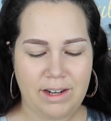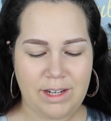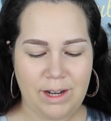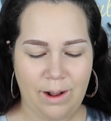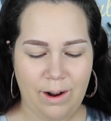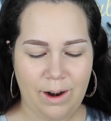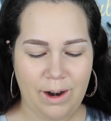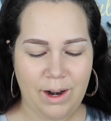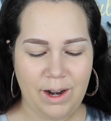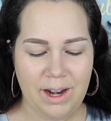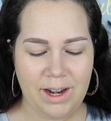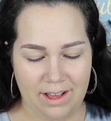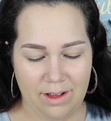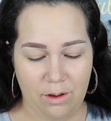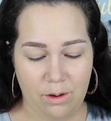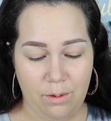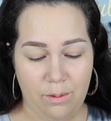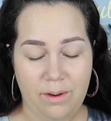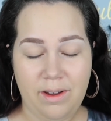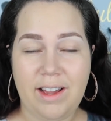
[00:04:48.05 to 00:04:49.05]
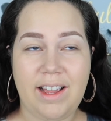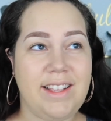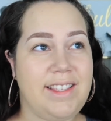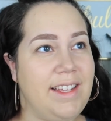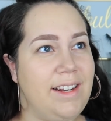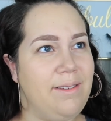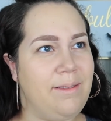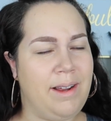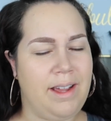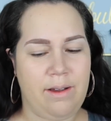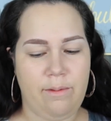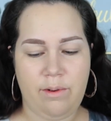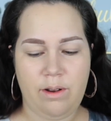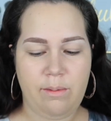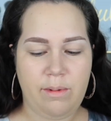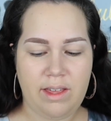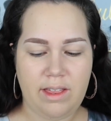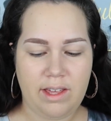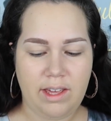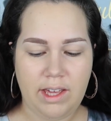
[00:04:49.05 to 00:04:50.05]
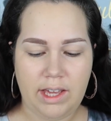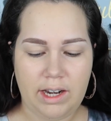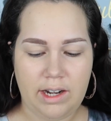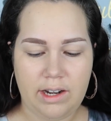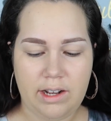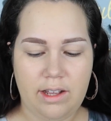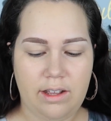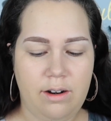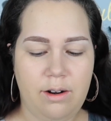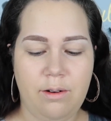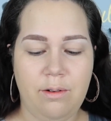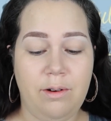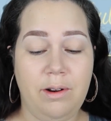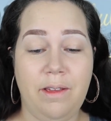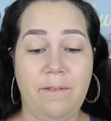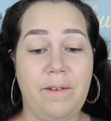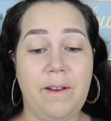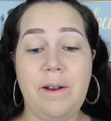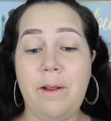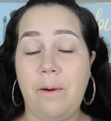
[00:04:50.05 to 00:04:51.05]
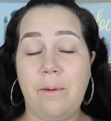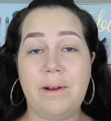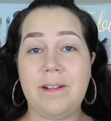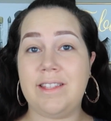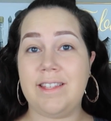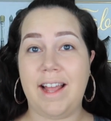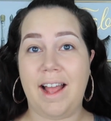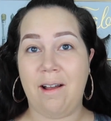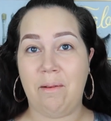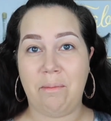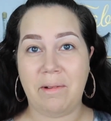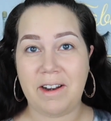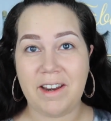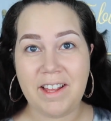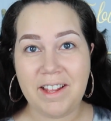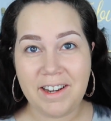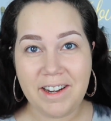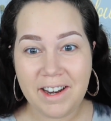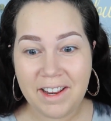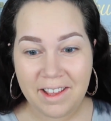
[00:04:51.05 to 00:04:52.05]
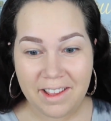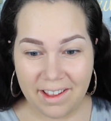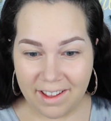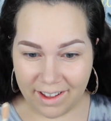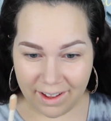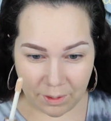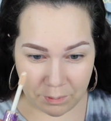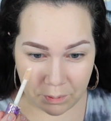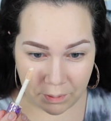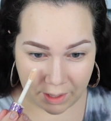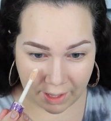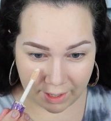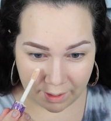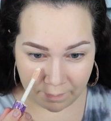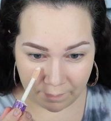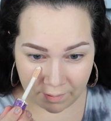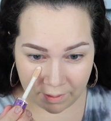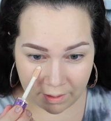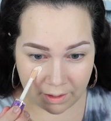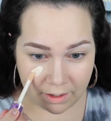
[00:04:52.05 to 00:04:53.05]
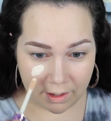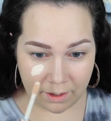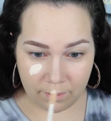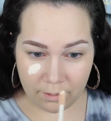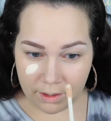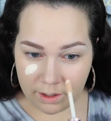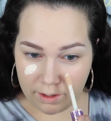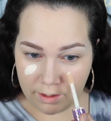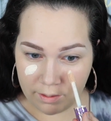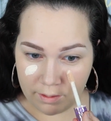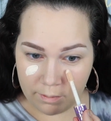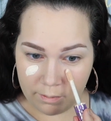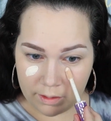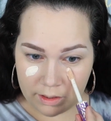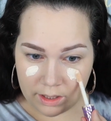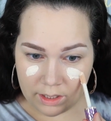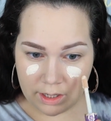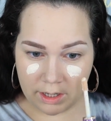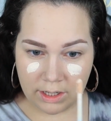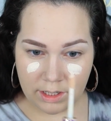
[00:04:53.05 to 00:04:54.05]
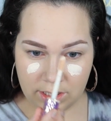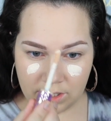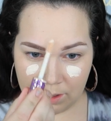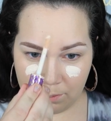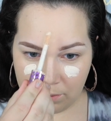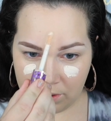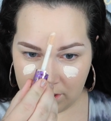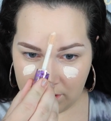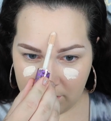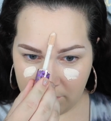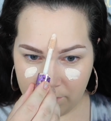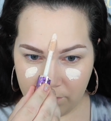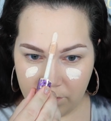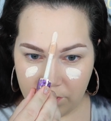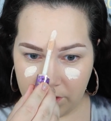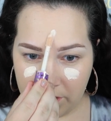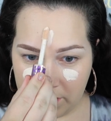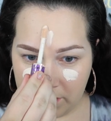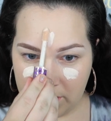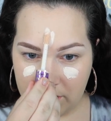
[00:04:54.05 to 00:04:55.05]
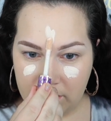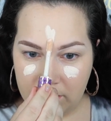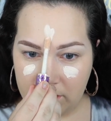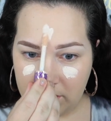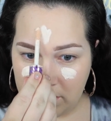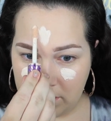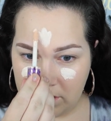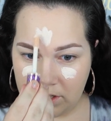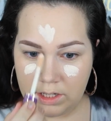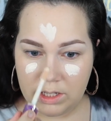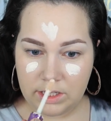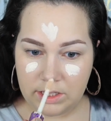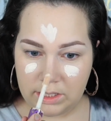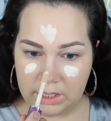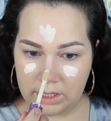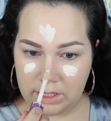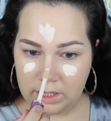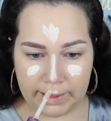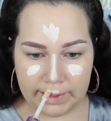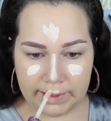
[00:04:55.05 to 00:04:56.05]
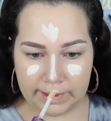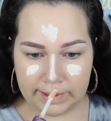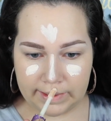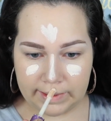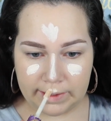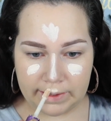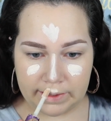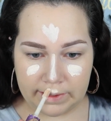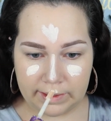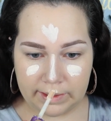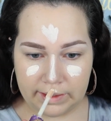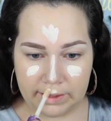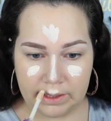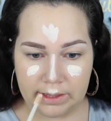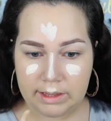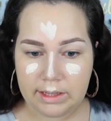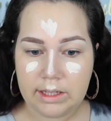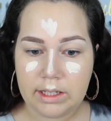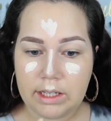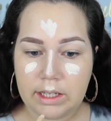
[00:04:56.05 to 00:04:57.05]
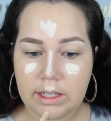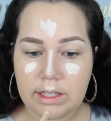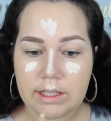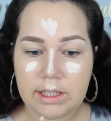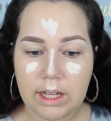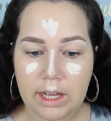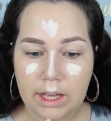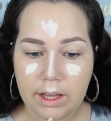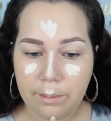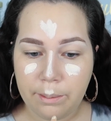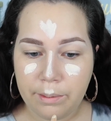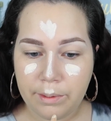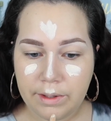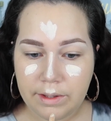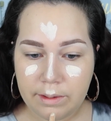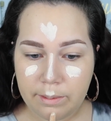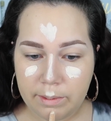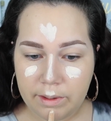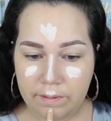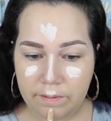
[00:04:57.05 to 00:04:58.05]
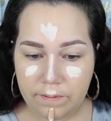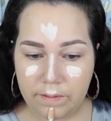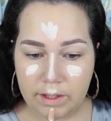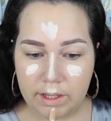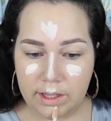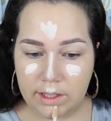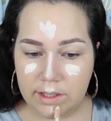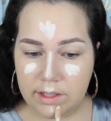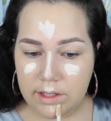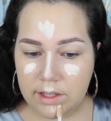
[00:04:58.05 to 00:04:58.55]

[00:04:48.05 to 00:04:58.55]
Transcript: Tarte? Oh, I said it right. What am I thinking? I don't even know what's happening. Okay, I'm gonna go in with the Tarte Shape Tape and just conceal these high points in my face.